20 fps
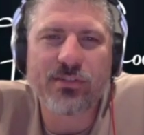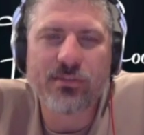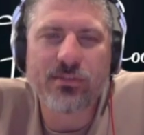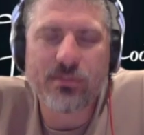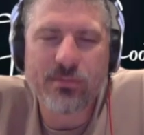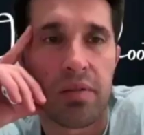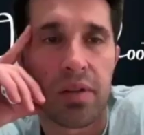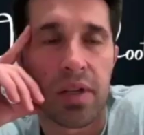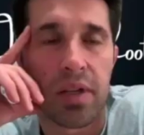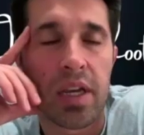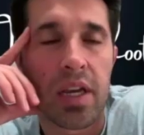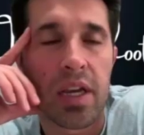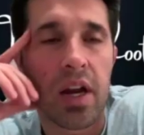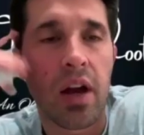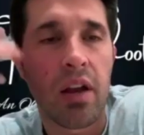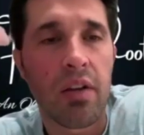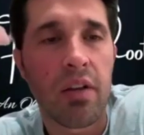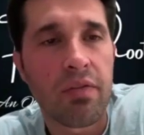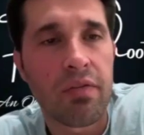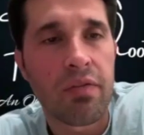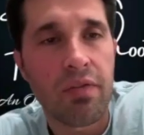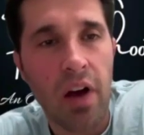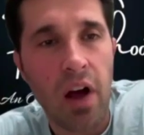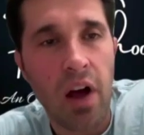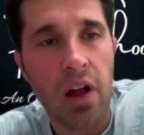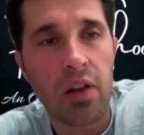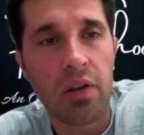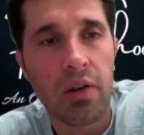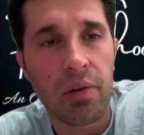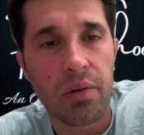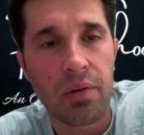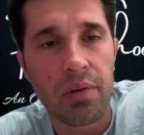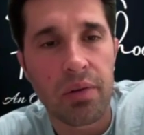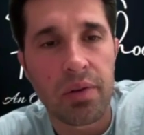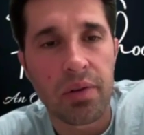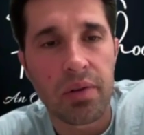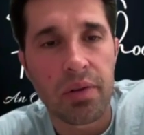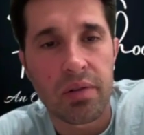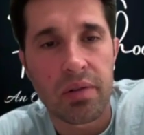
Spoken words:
No, he unfollowed